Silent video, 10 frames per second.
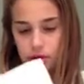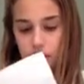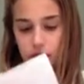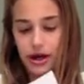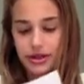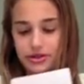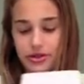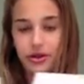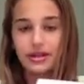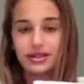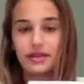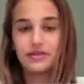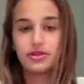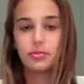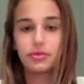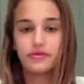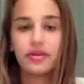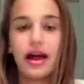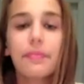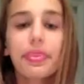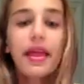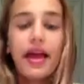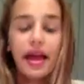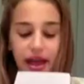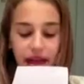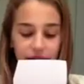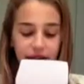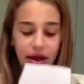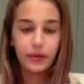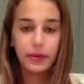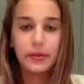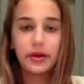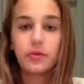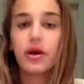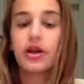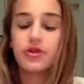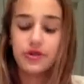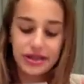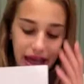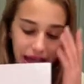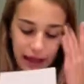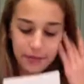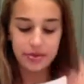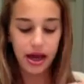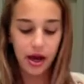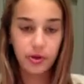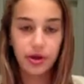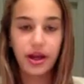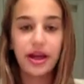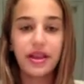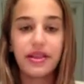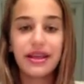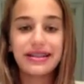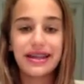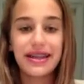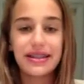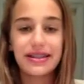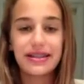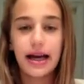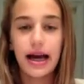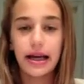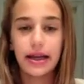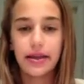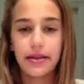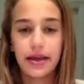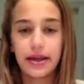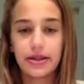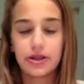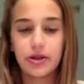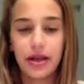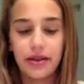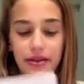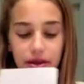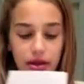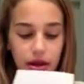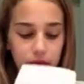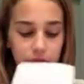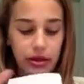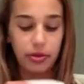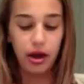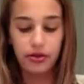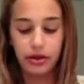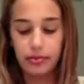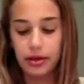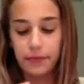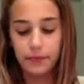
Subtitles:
Alright, so now I just have this open flap, and now what I'm going to want to do is tape down these inside things so that they're not really bothering me.